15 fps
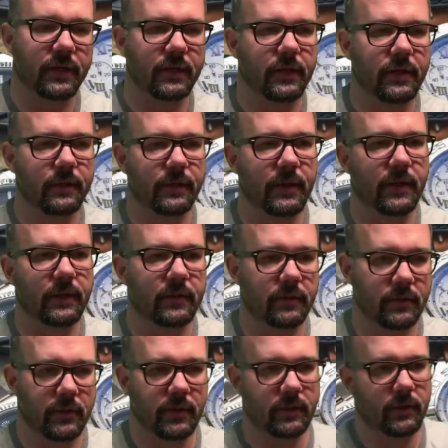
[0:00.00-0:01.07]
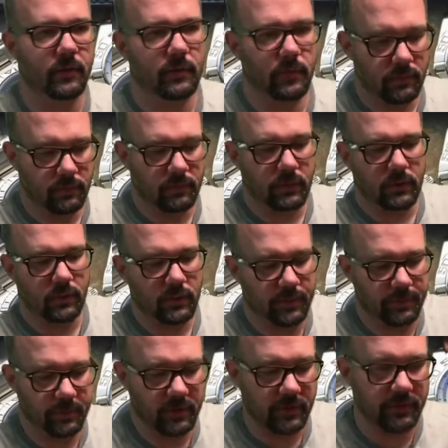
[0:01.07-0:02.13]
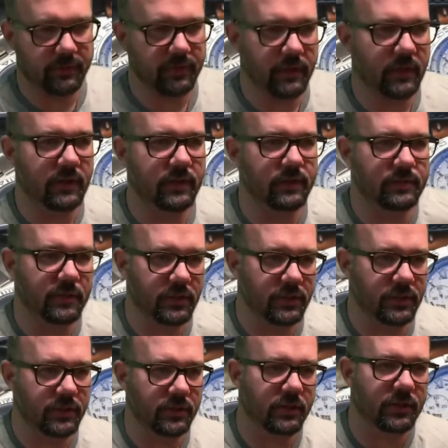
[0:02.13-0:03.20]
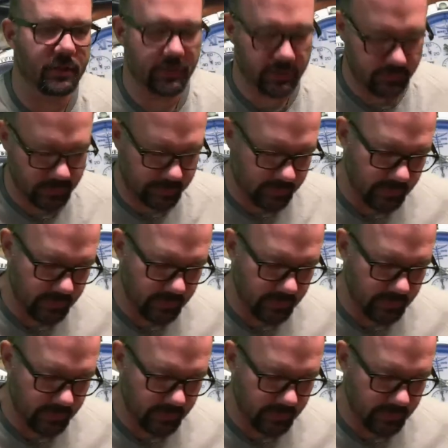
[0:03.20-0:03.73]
Anyway, here, I'll wipe it off. I gotta use my shirt to do it.